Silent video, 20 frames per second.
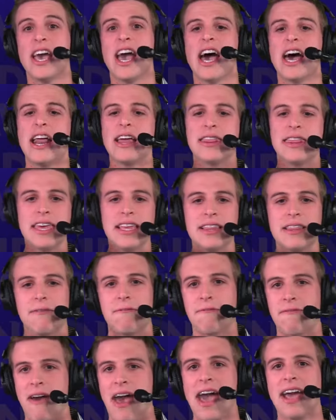And I think the
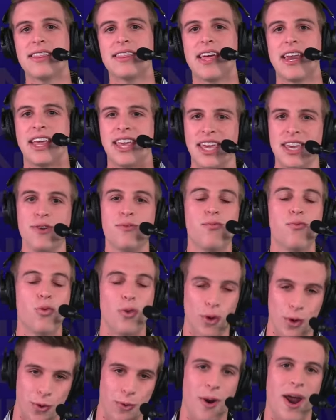fact that he
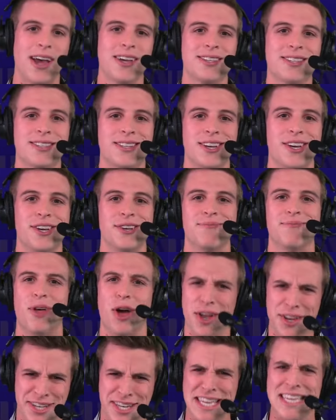regressed
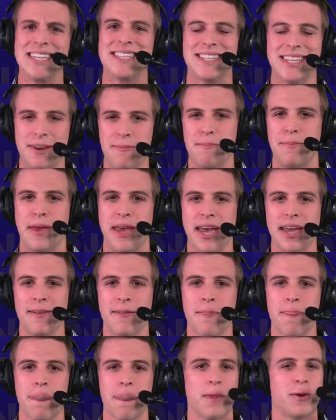a decent
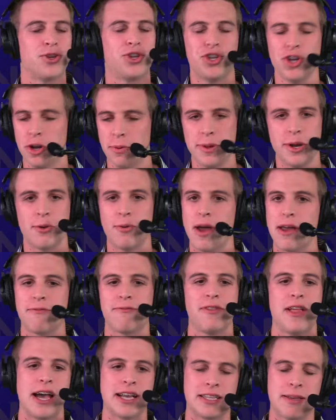bit should have been a red
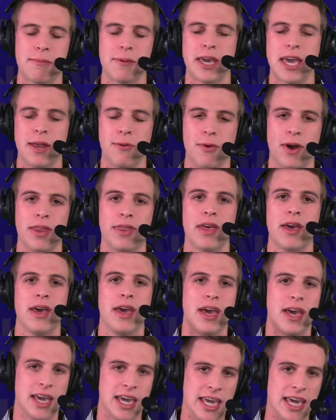flag to begin with.
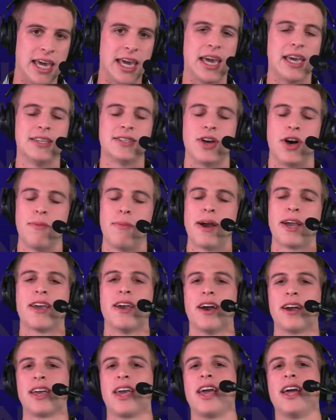He is on my
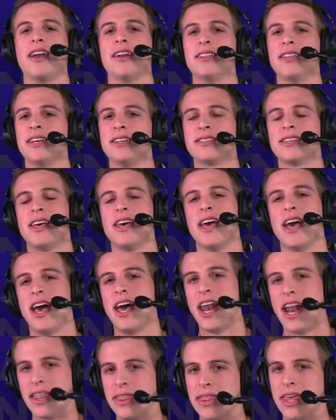cut candidate list,
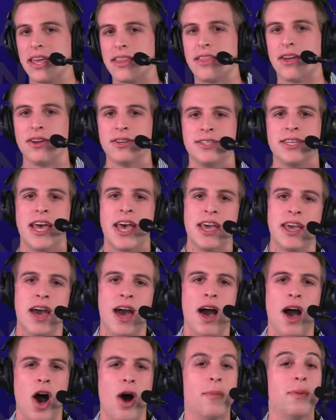and I think there's a
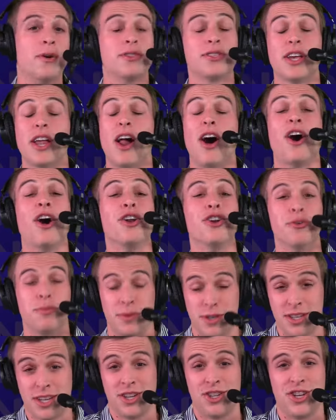uh, almost an
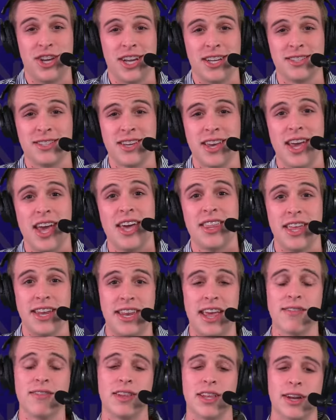100% chance that
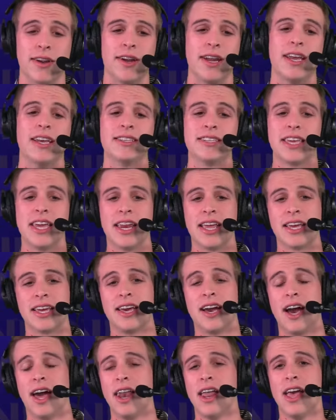Devin Leary is getting
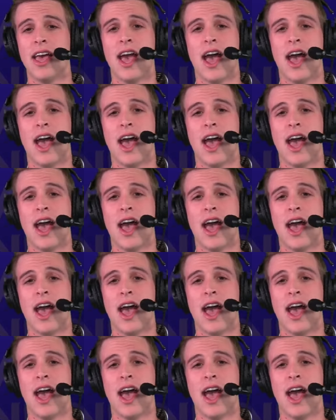cut.